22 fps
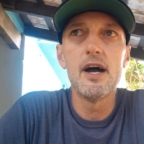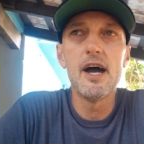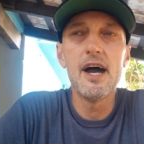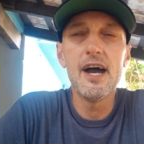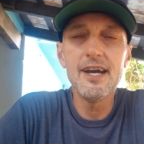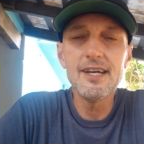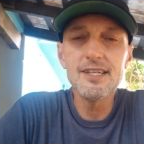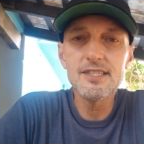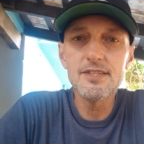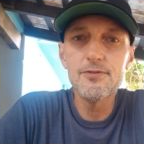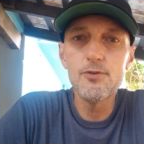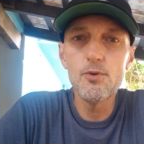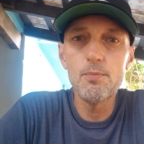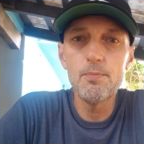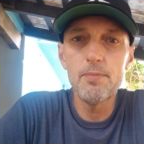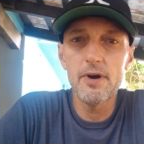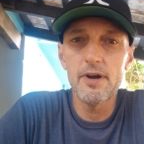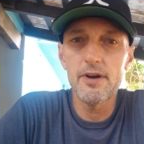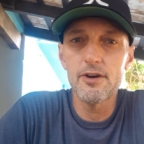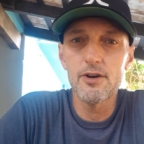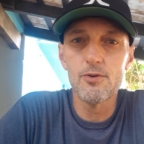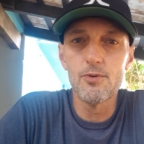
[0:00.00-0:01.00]
As for
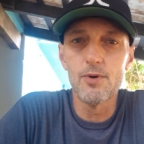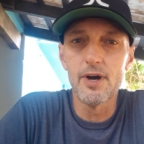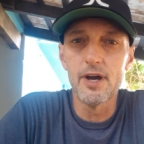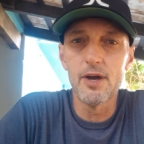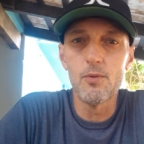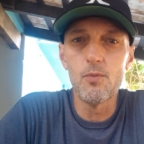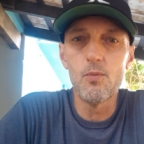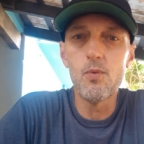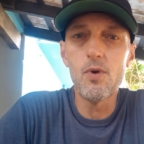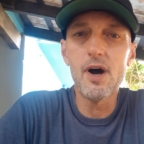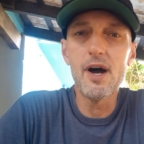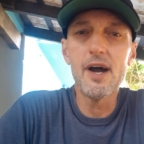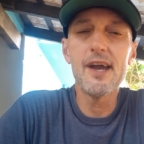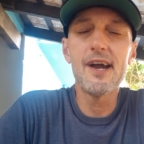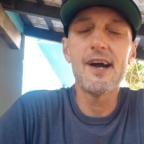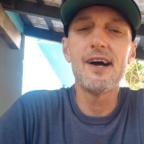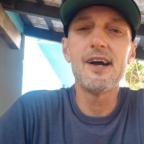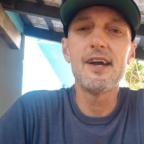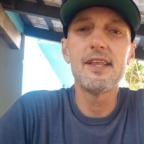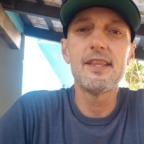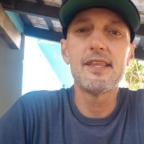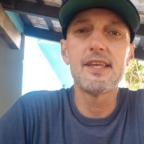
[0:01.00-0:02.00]
Paraguay, why
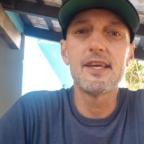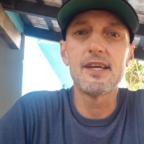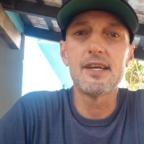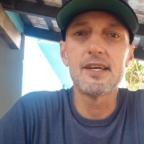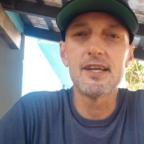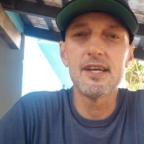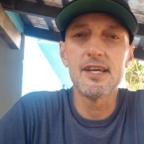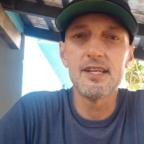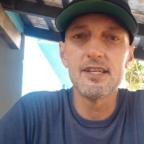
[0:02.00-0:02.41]
I think